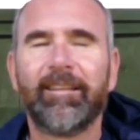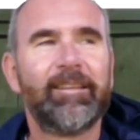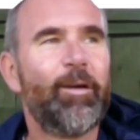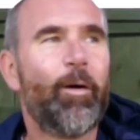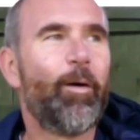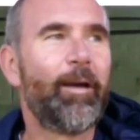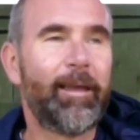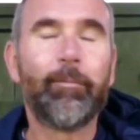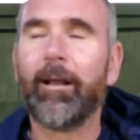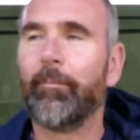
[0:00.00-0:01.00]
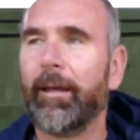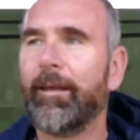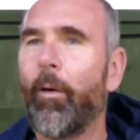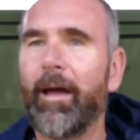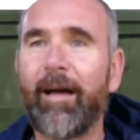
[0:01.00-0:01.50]
No, he will be.
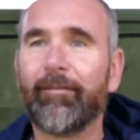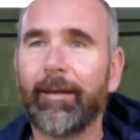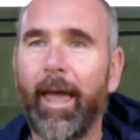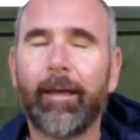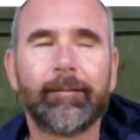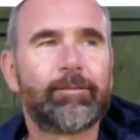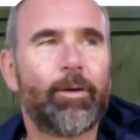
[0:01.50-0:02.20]
No, I haven't yet.